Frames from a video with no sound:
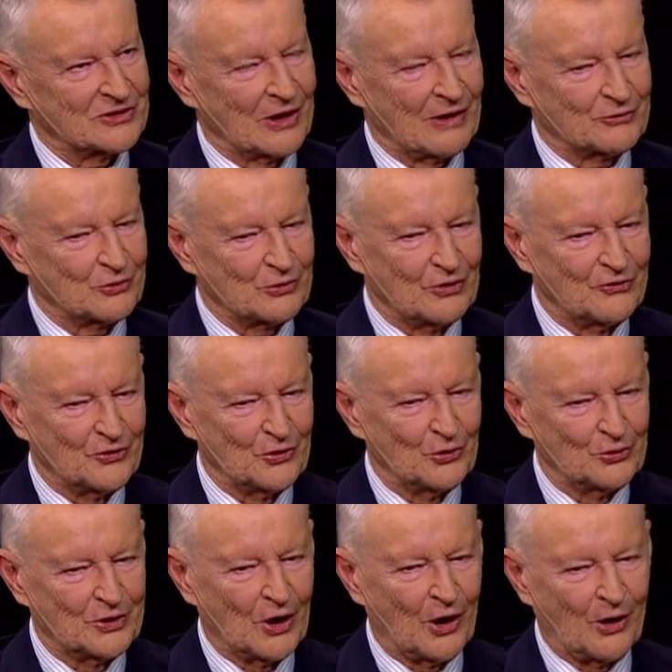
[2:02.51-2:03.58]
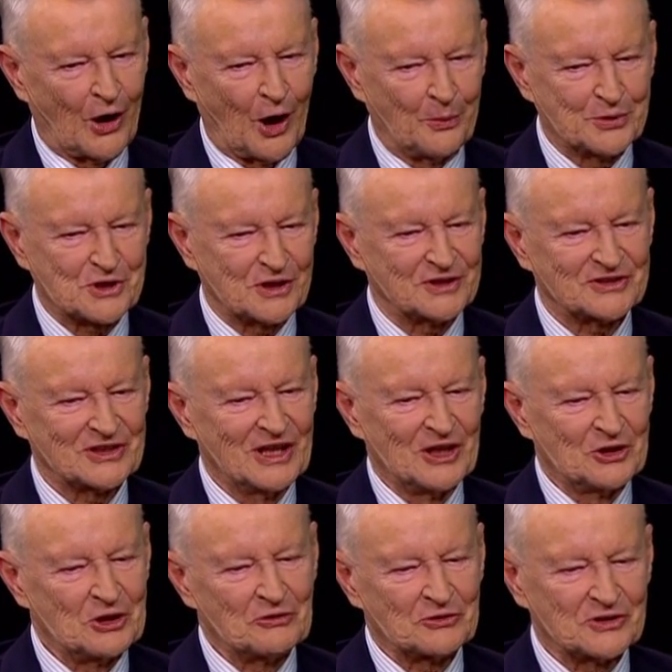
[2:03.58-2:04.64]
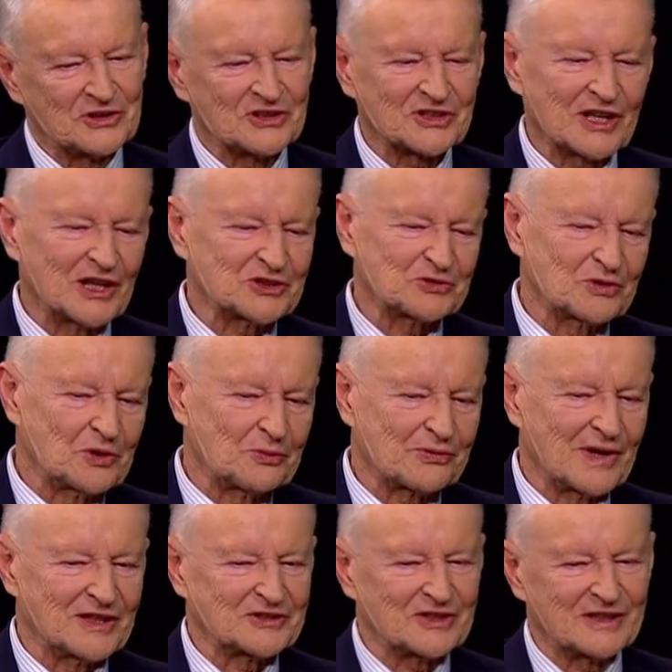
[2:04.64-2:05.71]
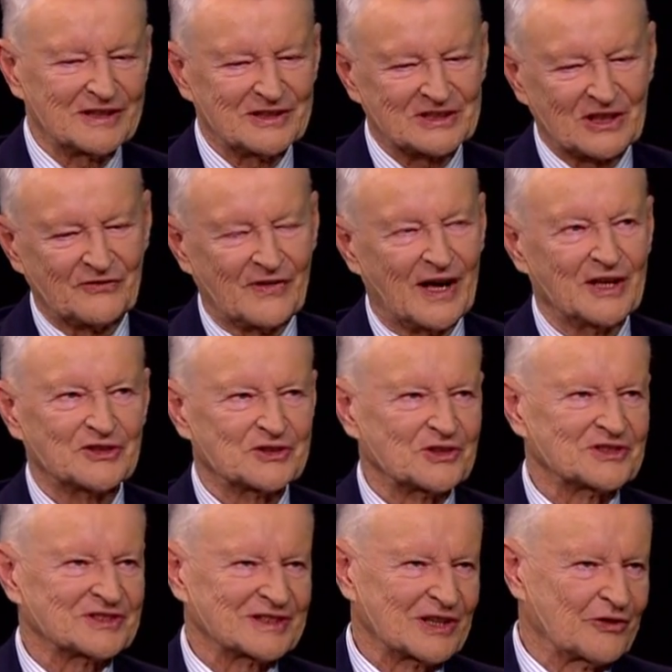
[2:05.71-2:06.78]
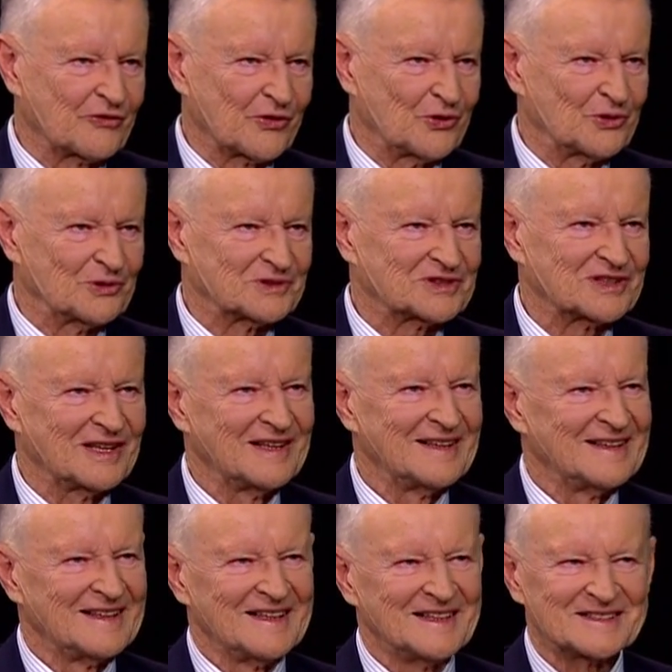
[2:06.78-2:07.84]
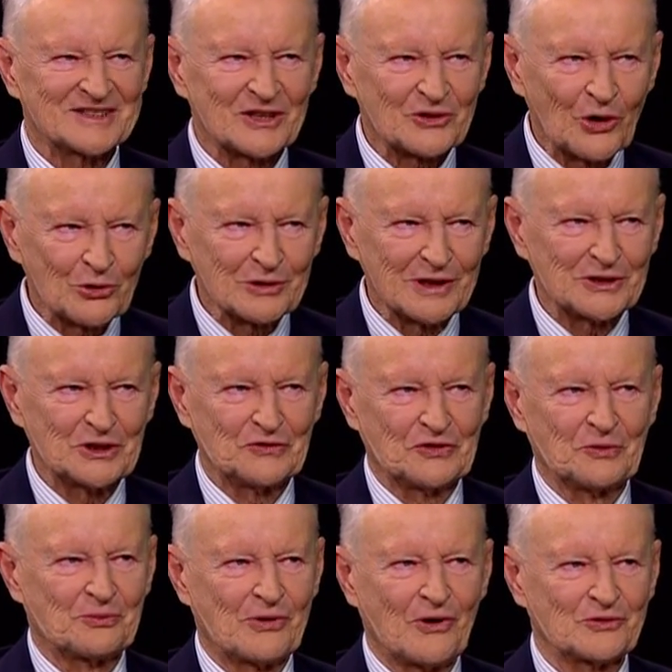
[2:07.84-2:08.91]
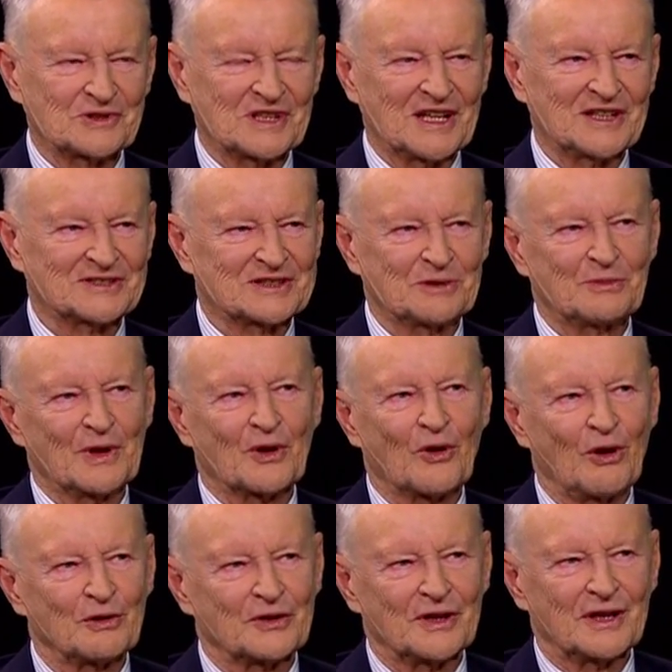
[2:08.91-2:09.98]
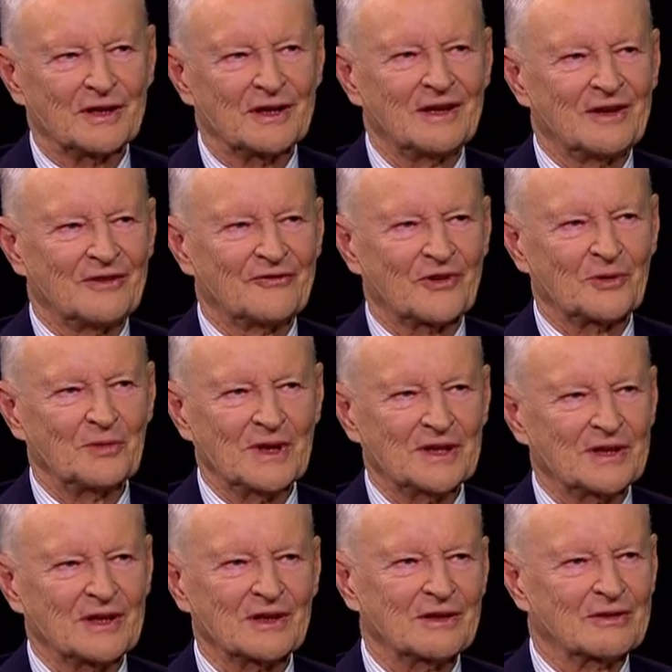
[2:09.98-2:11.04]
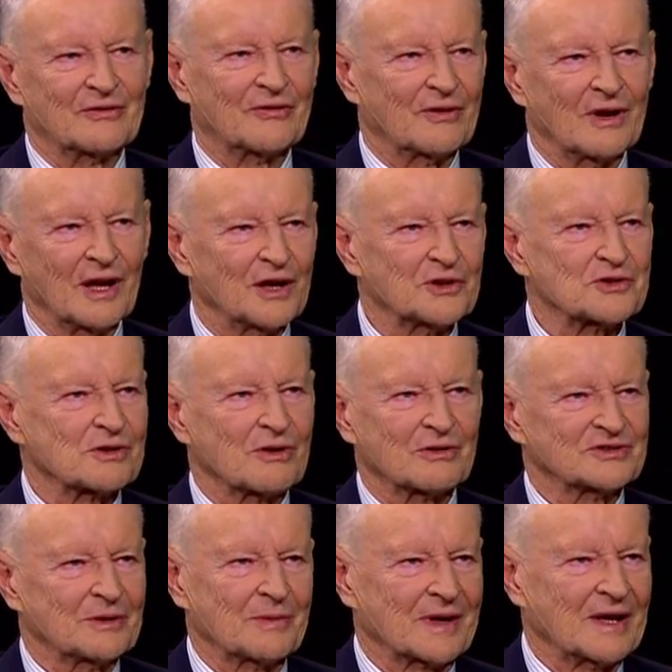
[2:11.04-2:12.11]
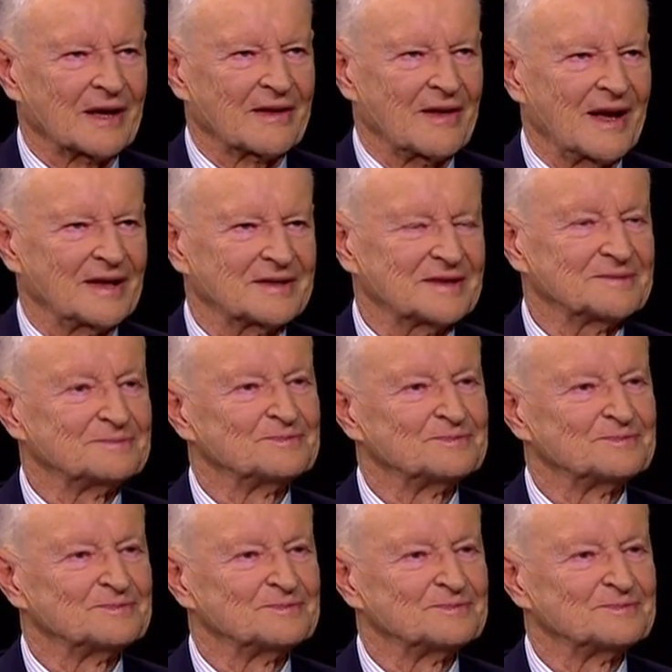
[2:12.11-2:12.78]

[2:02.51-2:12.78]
You have to review the options. You have to discuss with the president and his advisors their views. It's a totally different process than being called in for a meeting or for lunch or something like that.